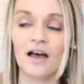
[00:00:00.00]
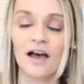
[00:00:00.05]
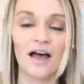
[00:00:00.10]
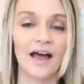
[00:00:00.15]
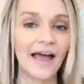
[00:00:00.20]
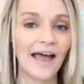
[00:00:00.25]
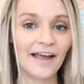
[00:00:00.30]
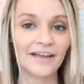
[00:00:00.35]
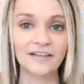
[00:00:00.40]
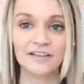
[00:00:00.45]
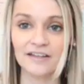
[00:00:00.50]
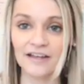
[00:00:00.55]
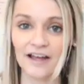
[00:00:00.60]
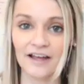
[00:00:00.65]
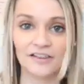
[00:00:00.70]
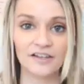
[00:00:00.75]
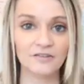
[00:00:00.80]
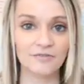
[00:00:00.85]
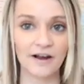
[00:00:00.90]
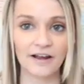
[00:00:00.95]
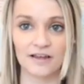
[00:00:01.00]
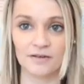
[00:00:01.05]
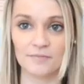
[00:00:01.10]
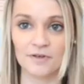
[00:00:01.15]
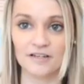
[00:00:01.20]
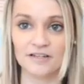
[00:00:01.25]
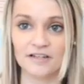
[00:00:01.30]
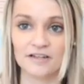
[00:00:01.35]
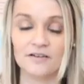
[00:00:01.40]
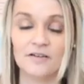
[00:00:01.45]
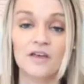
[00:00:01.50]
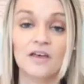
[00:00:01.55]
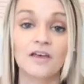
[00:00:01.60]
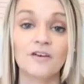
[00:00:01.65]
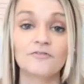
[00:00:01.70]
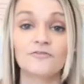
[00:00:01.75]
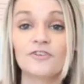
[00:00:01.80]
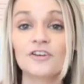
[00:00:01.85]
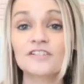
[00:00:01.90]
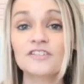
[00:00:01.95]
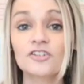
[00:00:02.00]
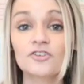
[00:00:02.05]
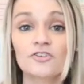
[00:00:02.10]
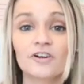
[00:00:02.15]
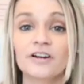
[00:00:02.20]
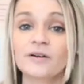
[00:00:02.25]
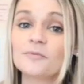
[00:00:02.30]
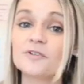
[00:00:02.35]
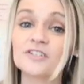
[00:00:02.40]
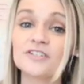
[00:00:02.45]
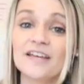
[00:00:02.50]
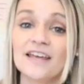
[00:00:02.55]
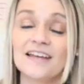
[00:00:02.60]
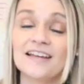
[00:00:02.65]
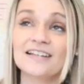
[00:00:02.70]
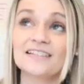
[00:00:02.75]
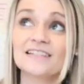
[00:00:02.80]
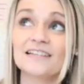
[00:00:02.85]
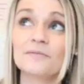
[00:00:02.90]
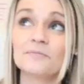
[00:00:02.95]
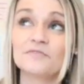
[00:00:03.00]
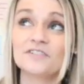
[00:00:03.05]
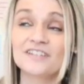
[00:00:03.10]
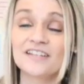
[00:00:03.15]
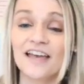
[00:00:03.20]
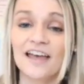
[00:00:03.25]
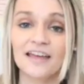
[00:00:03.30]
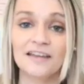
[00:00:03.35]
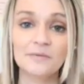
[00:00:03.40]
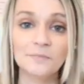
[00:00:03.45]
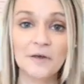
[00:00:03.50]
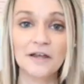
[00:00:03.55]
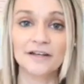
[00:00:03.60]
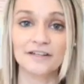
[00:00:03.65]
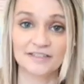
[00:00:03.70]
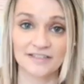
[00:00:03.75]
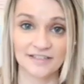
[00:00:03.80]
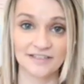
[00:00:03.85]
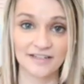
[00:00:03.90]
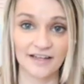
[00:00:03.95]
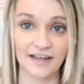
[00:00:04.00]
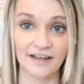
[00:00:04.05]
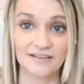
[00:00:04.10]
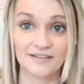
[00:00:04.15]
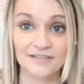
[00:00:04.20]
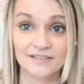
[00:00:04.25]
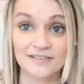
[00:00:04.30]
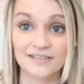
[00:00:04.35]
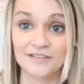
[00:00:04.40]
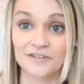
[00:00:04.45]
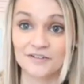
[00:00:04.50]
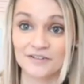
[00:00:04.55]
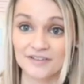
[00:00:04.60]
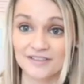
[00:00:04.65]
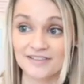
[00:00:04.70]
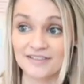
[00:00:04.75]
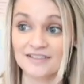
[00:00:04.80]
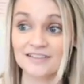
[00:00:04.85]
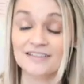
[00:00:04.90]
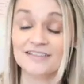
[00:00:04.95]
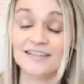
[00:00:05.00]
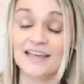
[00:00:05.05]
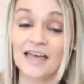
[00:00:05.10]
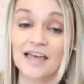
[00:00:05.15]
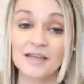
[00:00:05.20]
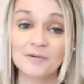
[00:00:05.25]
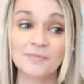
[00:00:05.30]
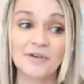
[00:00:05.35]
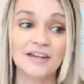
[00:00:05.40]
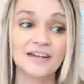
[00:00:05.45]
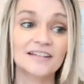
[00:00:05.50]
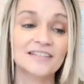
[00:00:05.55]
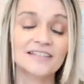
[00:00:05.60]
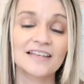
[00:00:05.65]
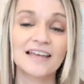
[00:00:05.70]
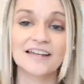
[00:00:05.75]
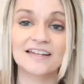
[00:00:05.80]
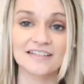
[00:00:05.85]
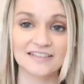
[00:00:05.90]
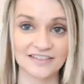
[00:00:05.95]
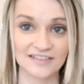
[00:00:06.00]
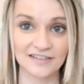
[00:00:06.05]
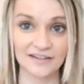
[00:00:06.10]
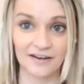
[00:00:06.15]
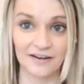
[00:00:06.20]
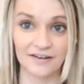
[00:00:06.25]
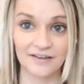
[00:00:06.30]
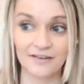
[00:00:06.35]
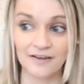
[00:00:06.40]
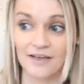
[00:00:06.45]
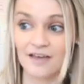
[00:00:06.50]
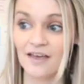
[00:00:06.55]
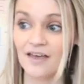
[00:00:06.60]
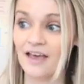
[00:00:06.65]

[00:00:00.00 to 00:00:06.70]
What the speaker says: Highly recommend it. Fix-It Grammar takes 10 minutes a day. Seriously, 10 minutes and it's done.